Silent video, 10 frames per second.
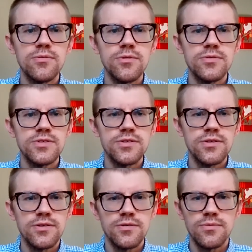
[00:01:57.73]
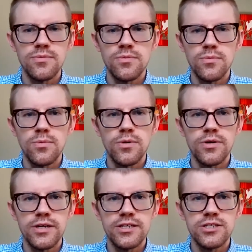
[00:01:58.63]
what was the
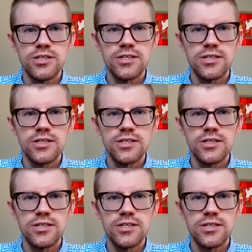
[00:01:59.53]
wordage